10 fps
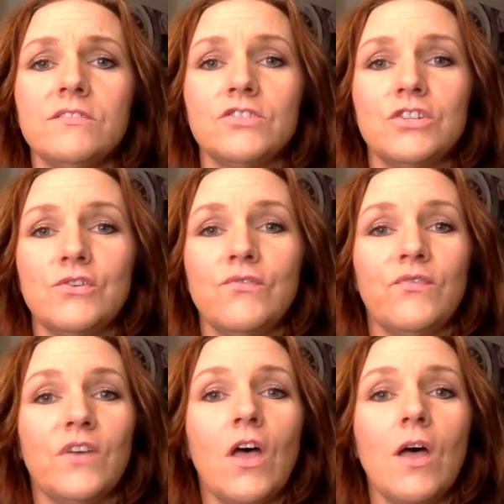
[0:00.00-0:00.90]
that you
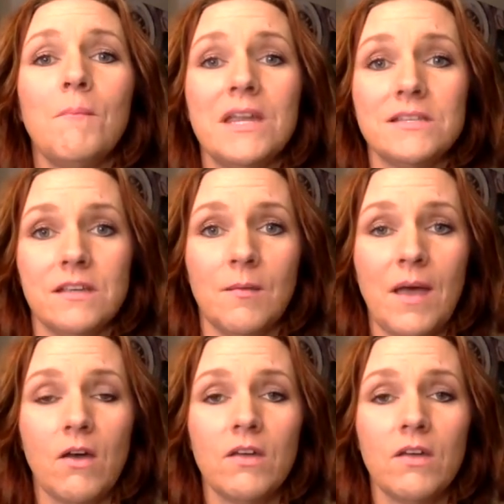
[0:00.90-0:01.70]
feel amazing about.